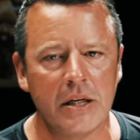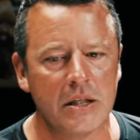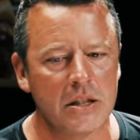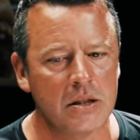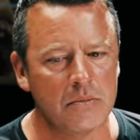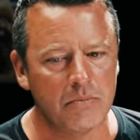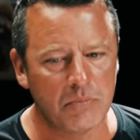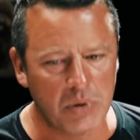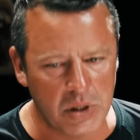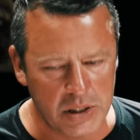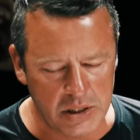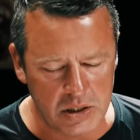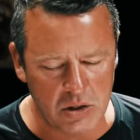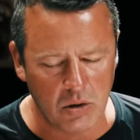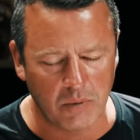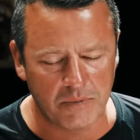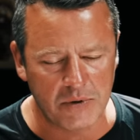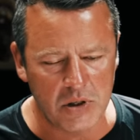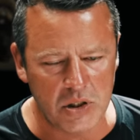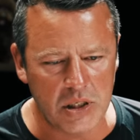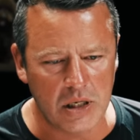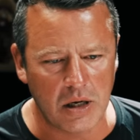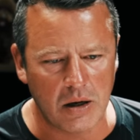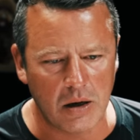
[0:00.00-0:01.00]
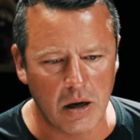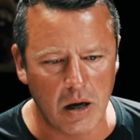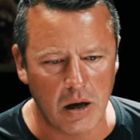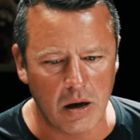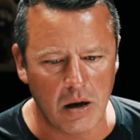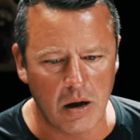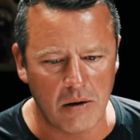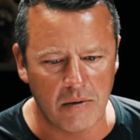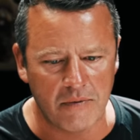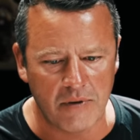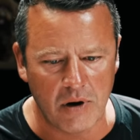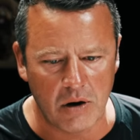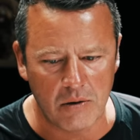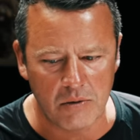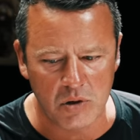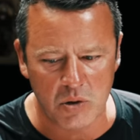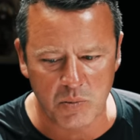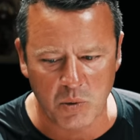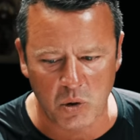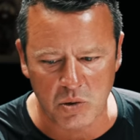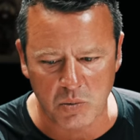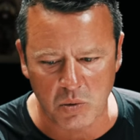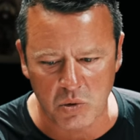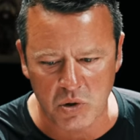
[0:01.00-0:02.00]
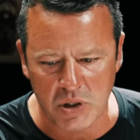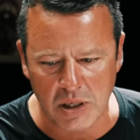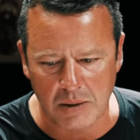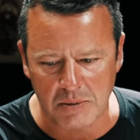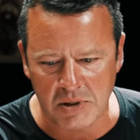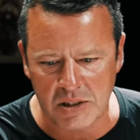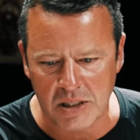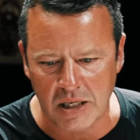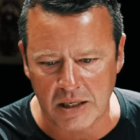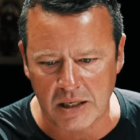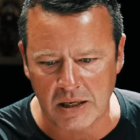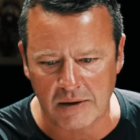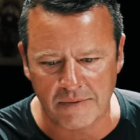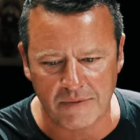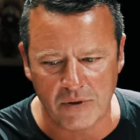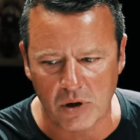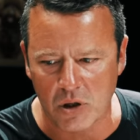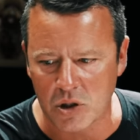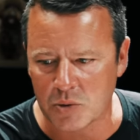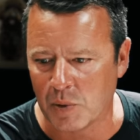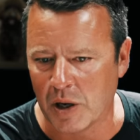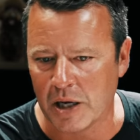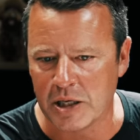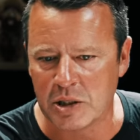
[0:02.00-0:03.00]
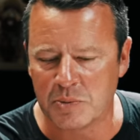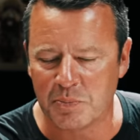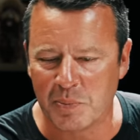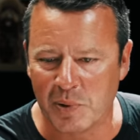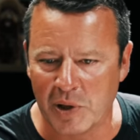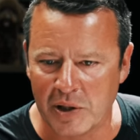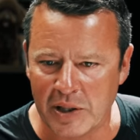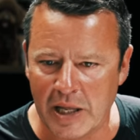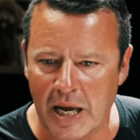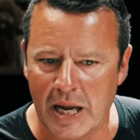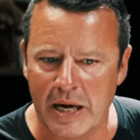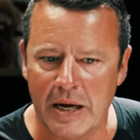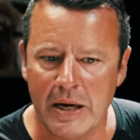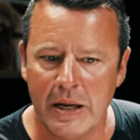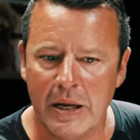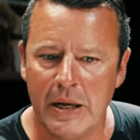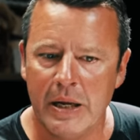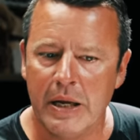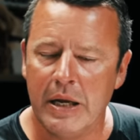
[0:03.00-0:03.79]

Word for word: it isn't, but it's obviously a very responsible step to take in the first place. But then,